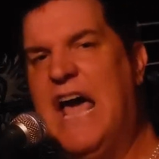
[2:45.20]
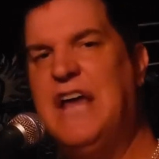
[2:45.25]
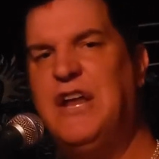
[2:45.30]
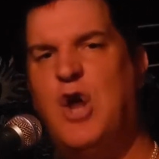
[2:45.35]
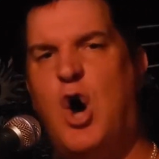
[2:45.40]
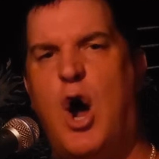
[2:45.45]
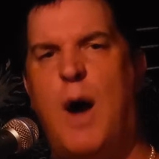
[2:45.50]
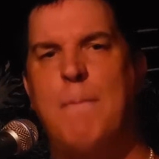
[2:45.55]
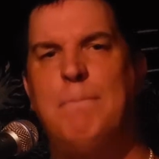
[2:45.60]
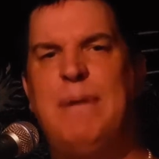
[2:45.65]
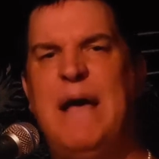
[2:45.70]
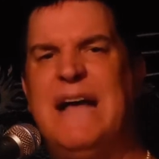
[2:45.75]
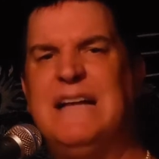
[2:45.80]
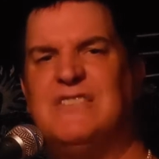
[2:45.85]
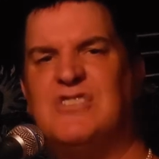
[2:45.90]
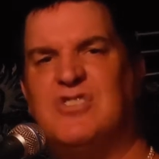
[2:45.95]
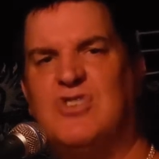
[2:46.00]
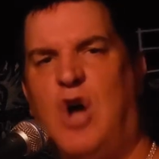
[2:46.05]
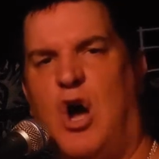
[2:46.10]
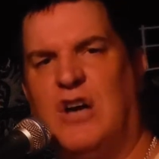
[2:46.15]
an armband
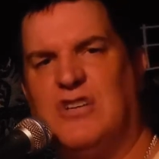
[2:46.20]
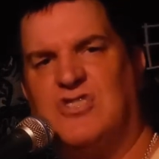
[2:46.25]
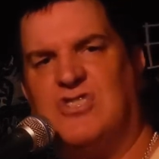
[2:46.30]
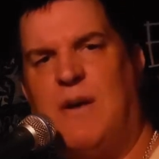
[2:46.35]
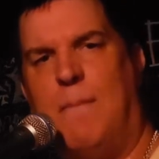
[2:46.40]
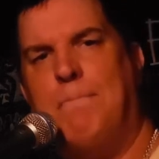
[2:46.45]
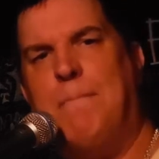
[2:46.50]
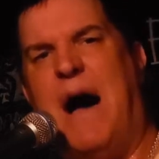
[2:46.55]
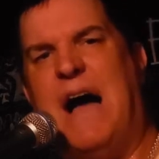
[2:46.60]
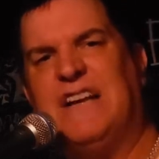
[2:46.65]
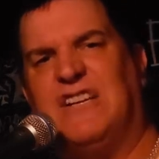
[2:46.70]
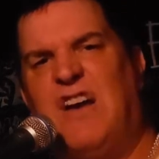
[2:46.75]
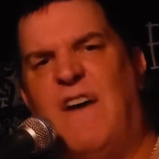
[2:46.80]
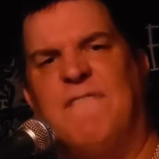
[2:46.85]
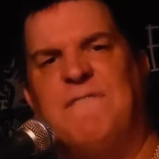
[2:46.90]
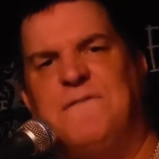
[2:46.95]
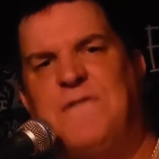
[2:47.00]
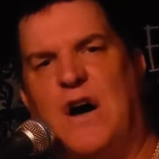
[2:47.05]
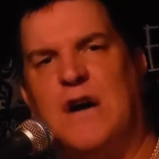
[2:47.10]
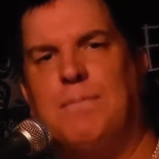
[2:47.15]
star some mind
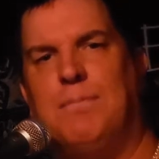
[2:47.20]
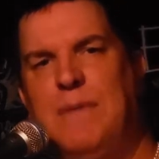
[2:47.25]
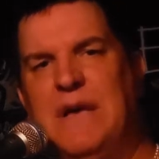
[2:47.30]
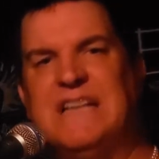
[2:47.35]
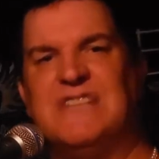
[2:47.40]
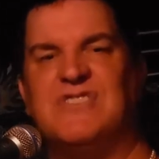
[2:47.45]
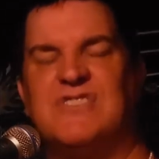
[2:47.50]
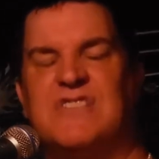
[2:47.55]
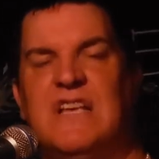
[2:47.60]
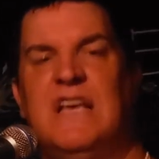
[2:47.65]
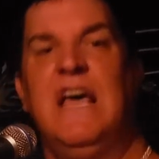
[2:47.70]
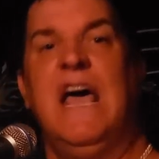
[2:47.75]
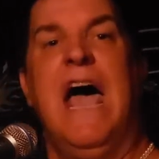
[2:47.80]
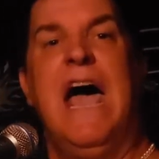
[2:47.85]
cup fuck missed,